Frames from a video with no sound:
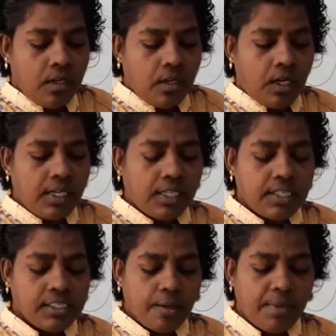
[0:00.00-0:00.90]
Under
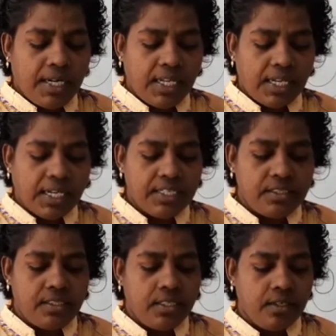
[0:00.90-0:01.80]
the subheading
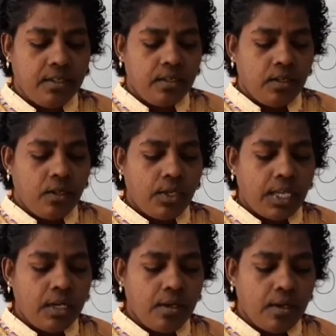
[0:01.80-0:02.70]
ridge, you
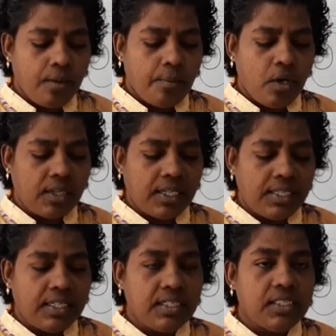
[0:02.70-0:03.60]
can mark,
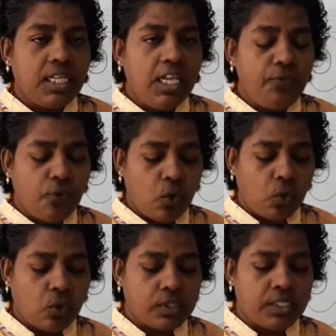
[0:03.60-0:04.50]
that is
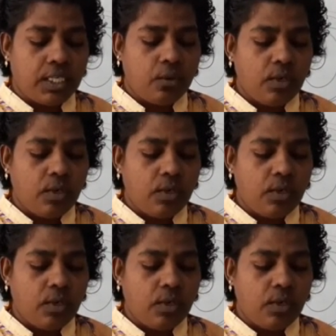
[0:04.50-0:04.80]
E4 question.